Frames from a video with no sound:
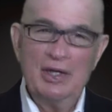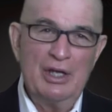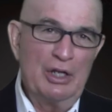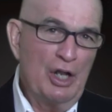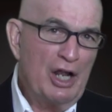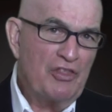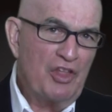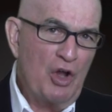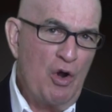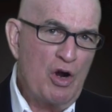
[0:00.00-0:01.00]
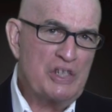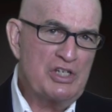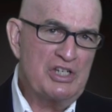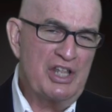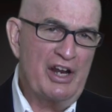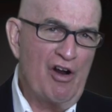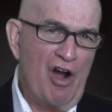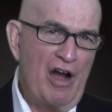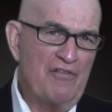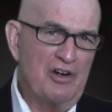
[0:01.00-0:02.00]
Look at the courses that are
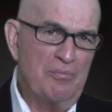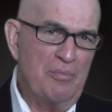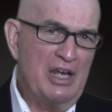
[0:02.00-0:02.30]
offered,